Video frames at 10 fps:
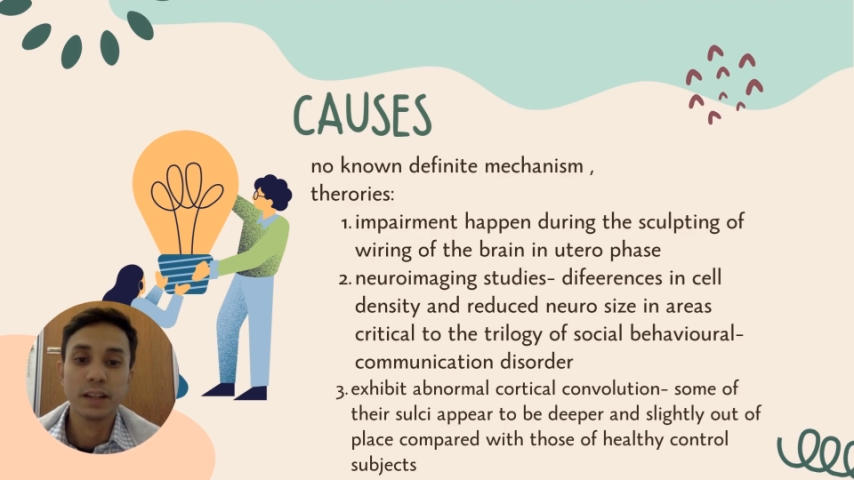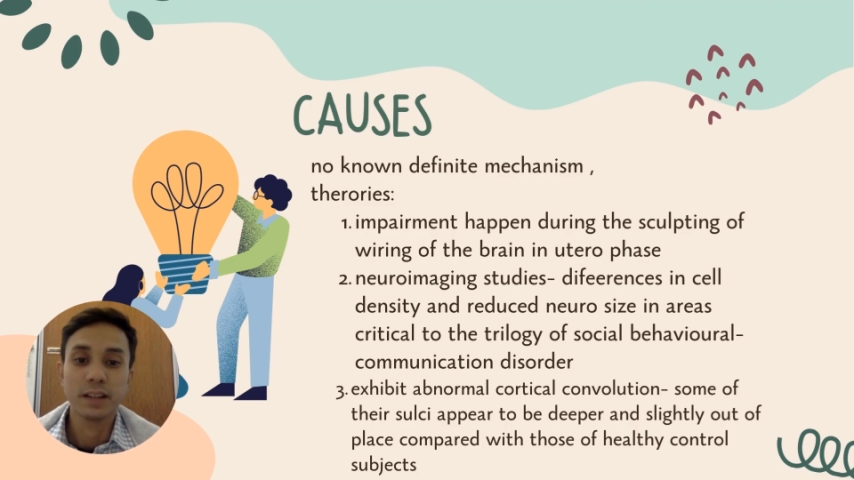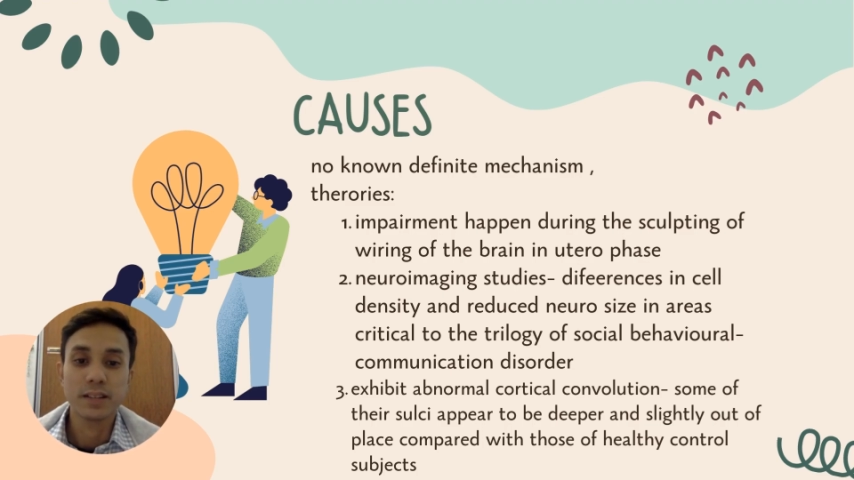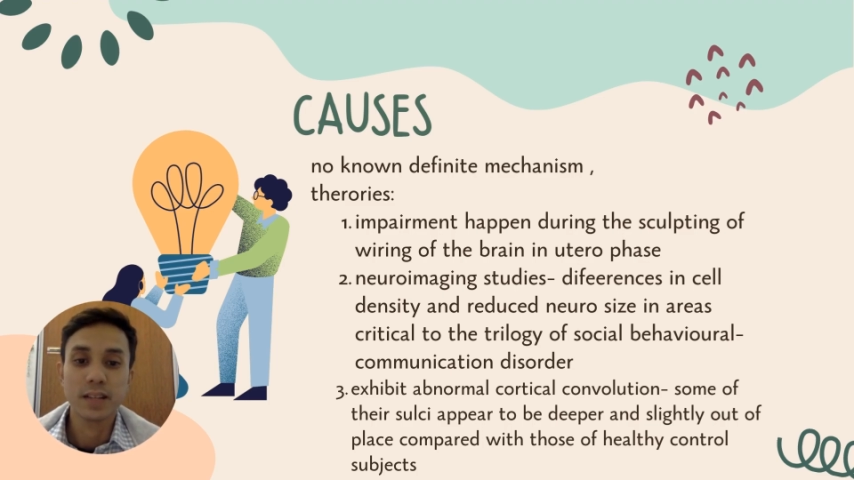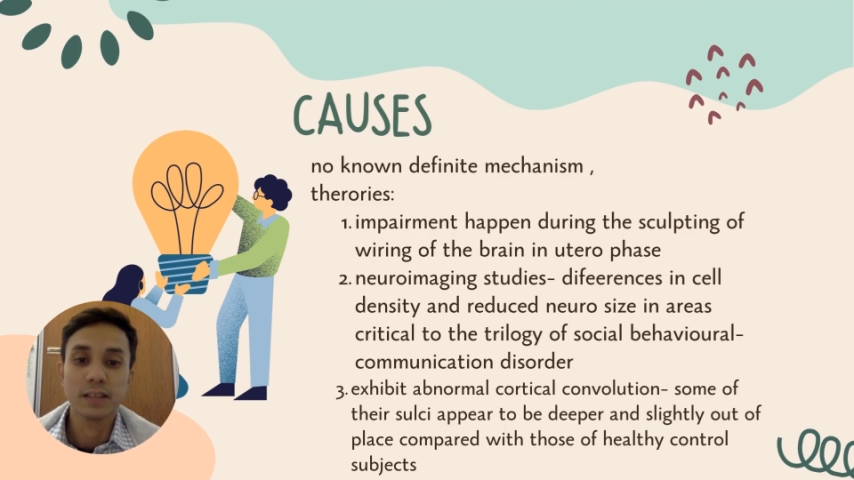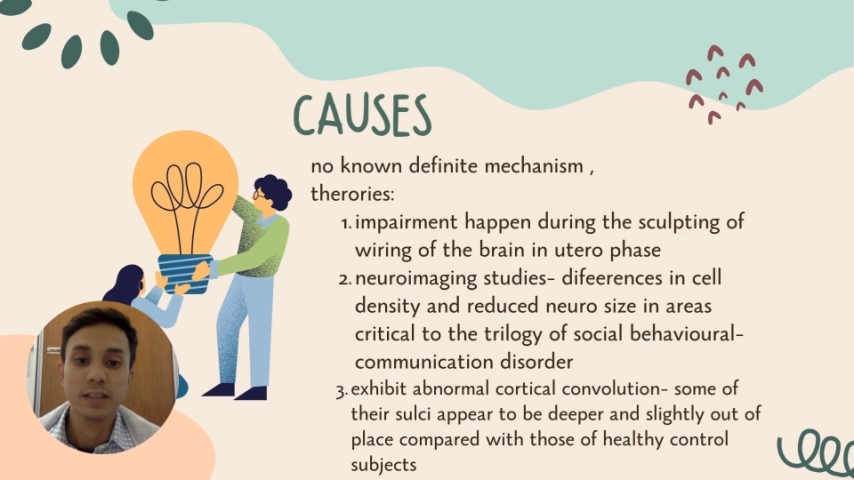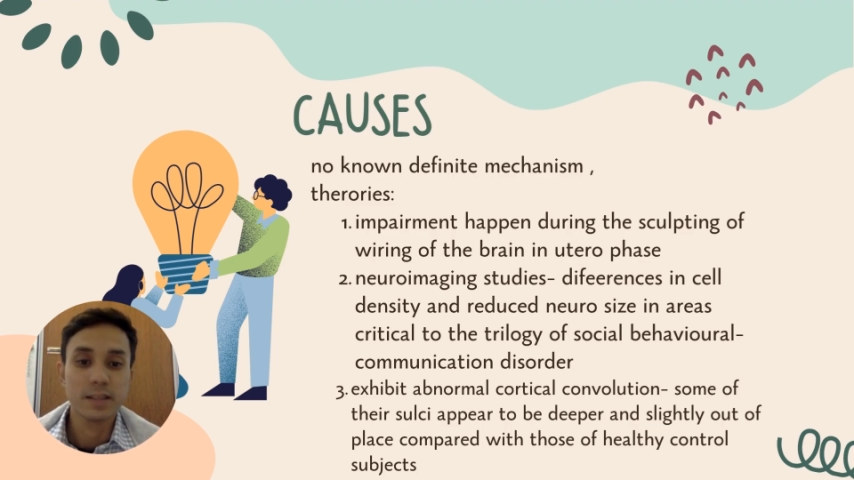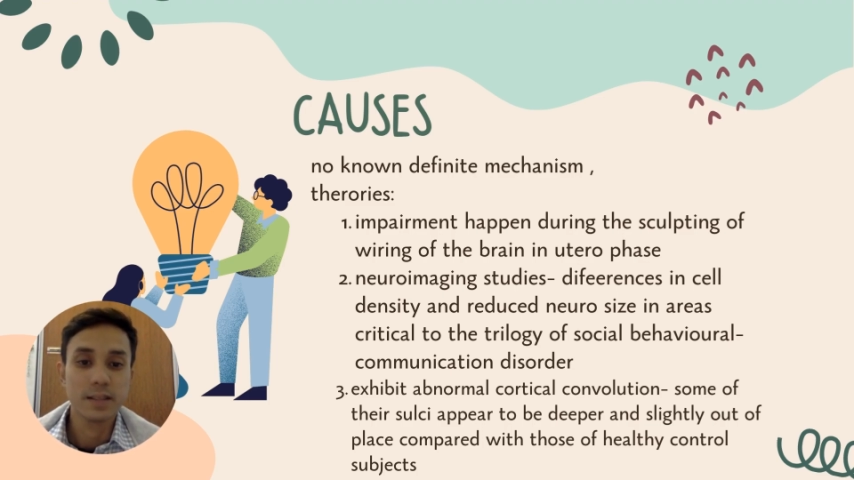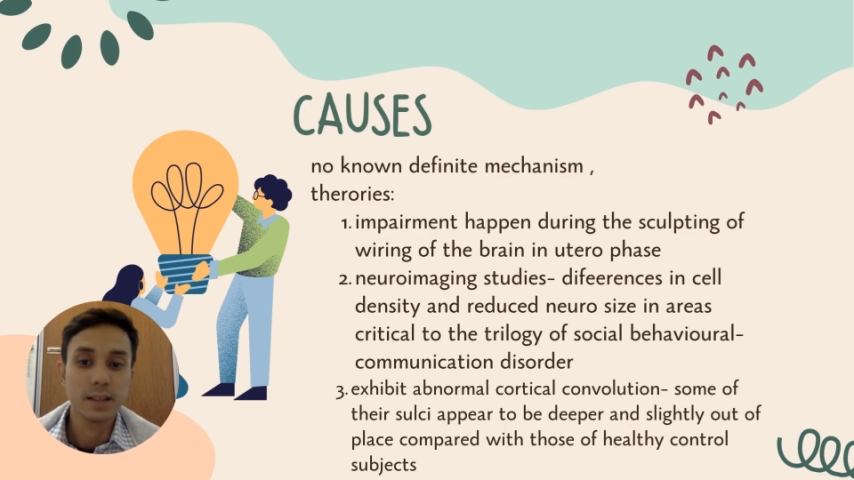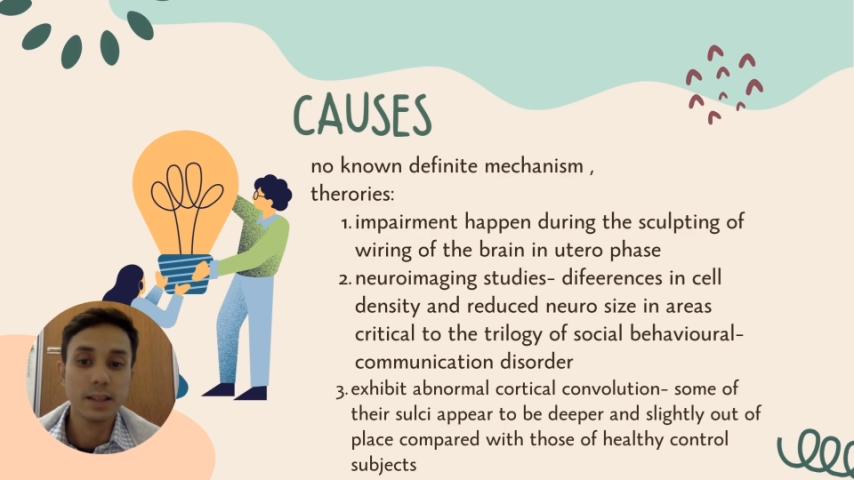in cell
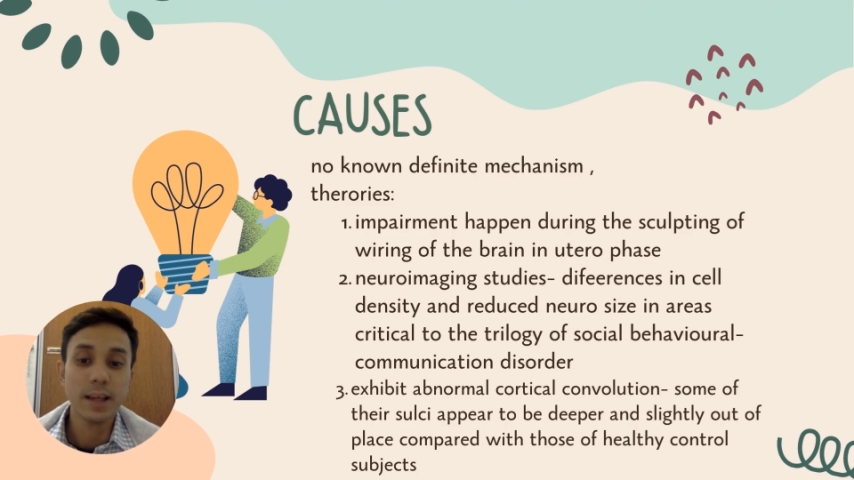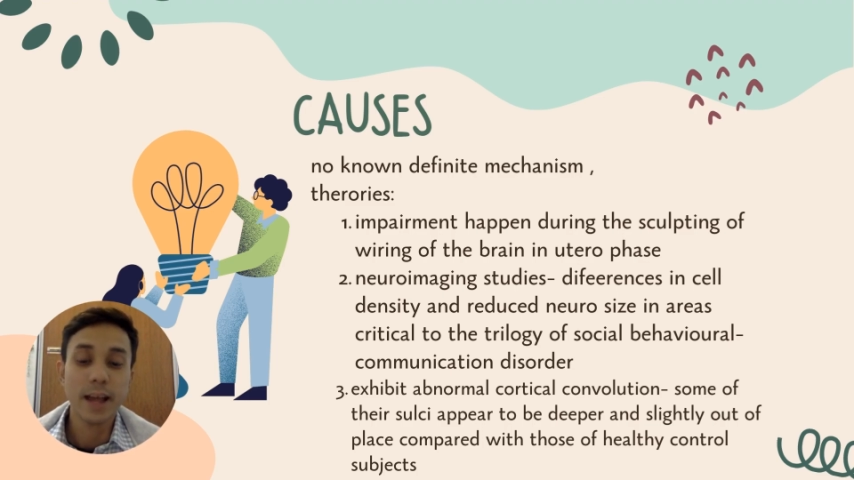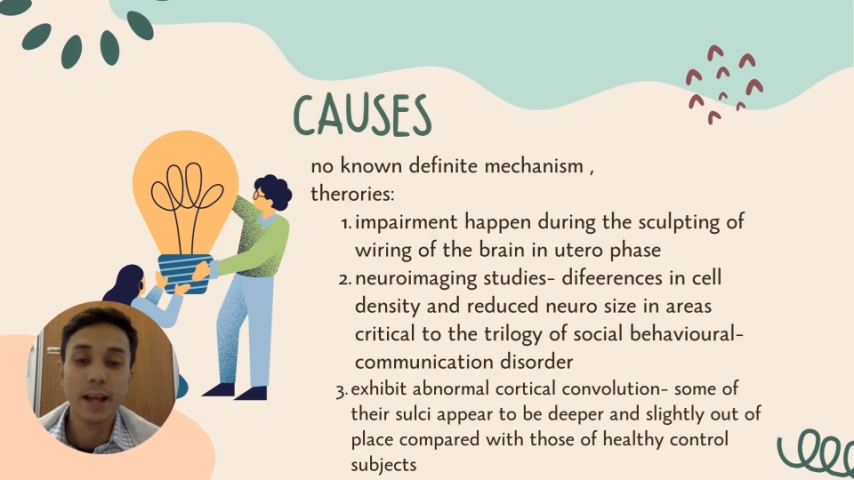density